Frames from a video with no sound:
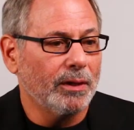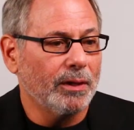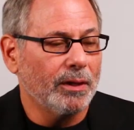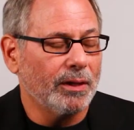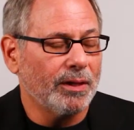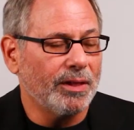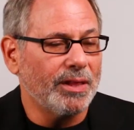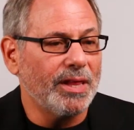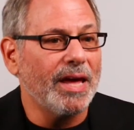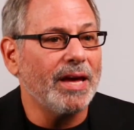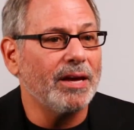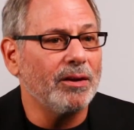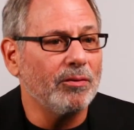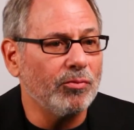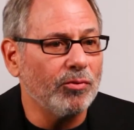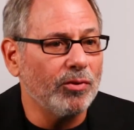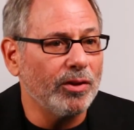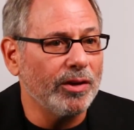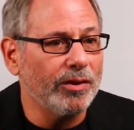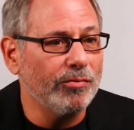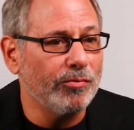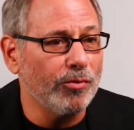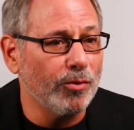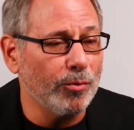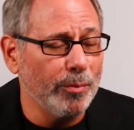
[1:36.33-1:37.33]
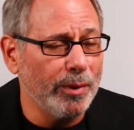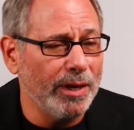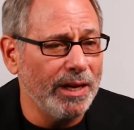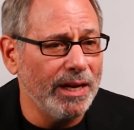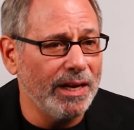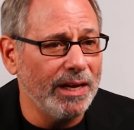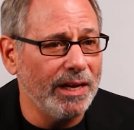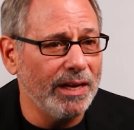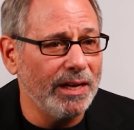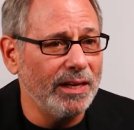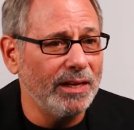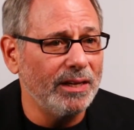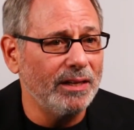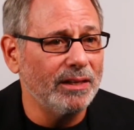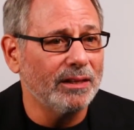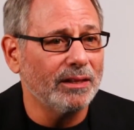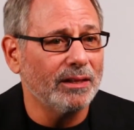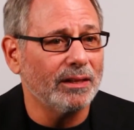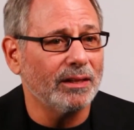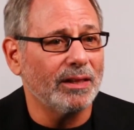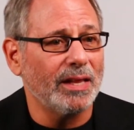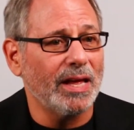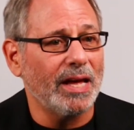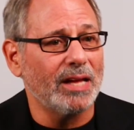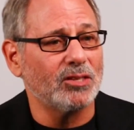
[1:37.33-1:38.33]
Thankfully for me,
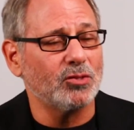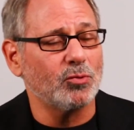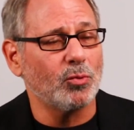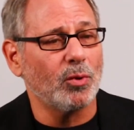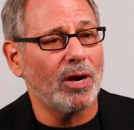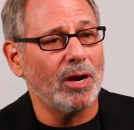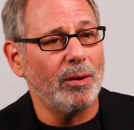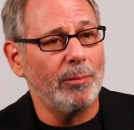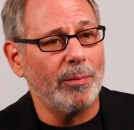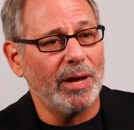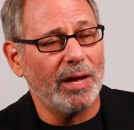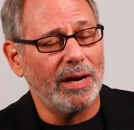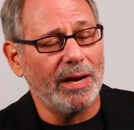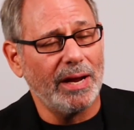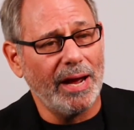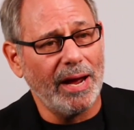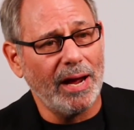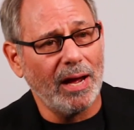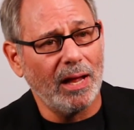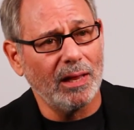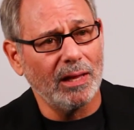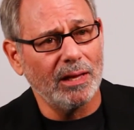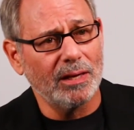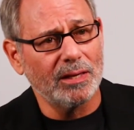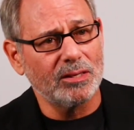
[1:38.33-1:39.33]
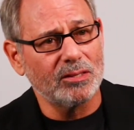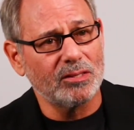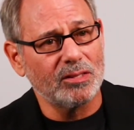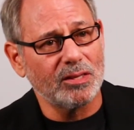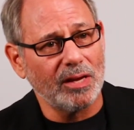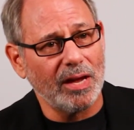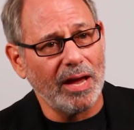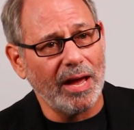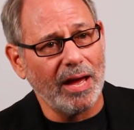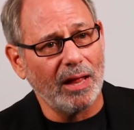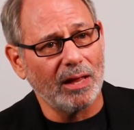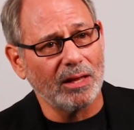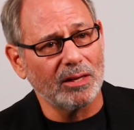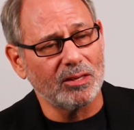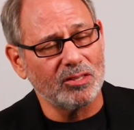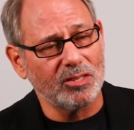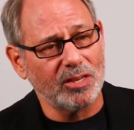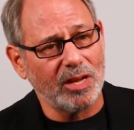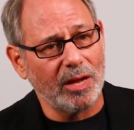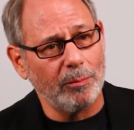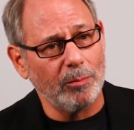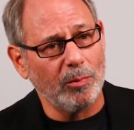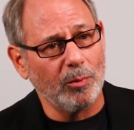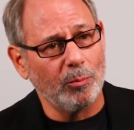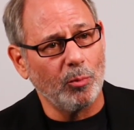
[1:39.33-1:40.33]
that's when I met Alex. Alex
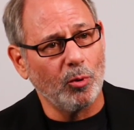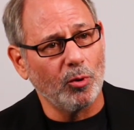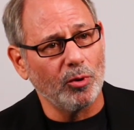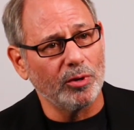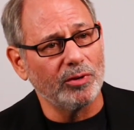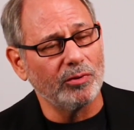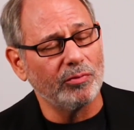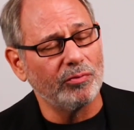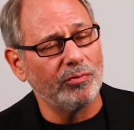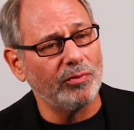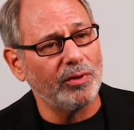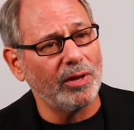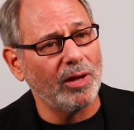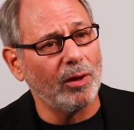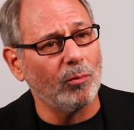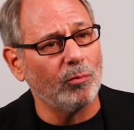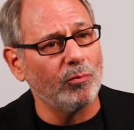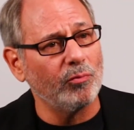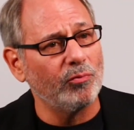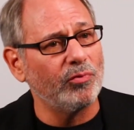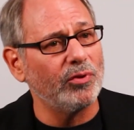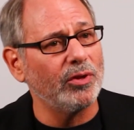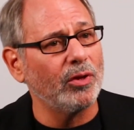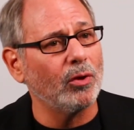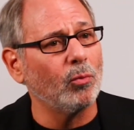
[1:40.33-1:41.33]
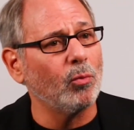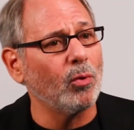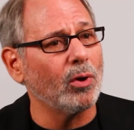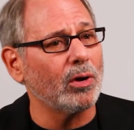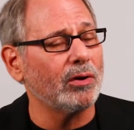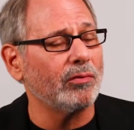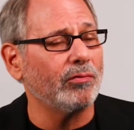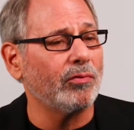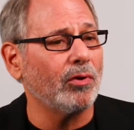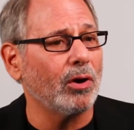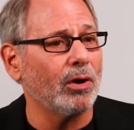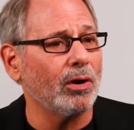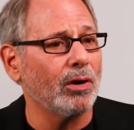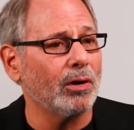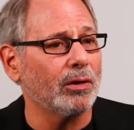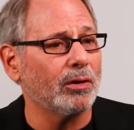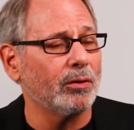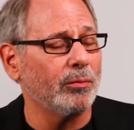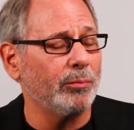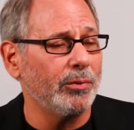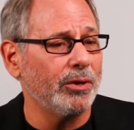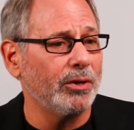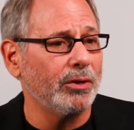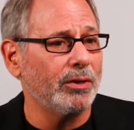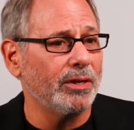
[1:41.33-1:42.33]
came aboard to help fill one of our
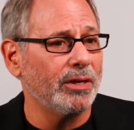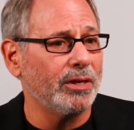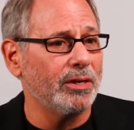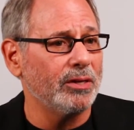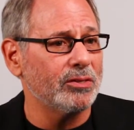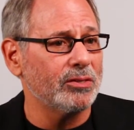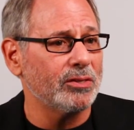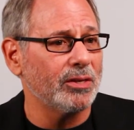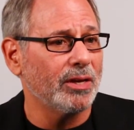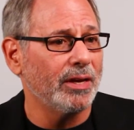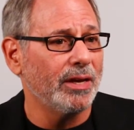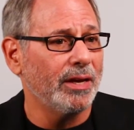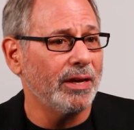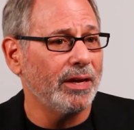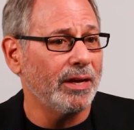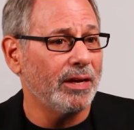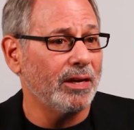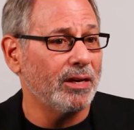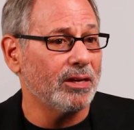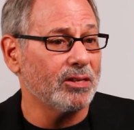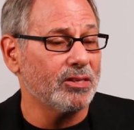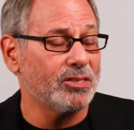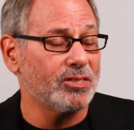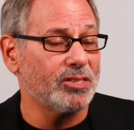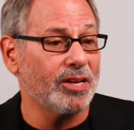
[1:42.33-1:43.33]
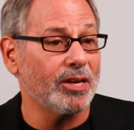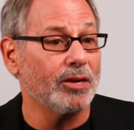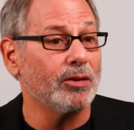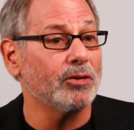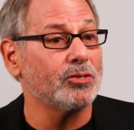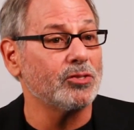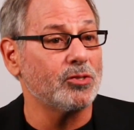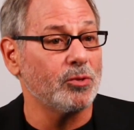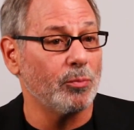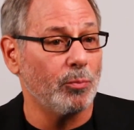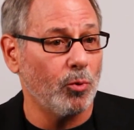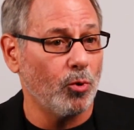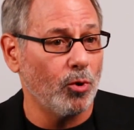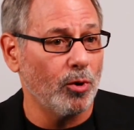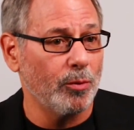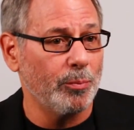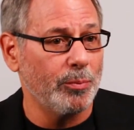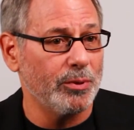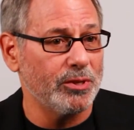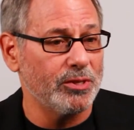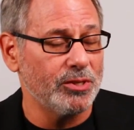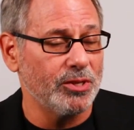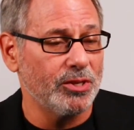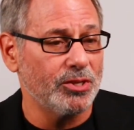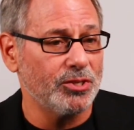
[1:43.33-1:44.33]
communities in a sales support
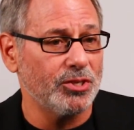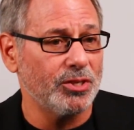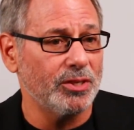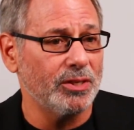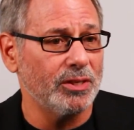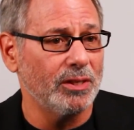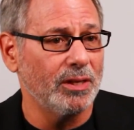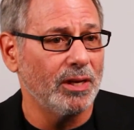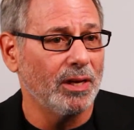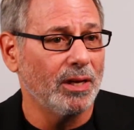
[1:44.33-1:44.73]
position,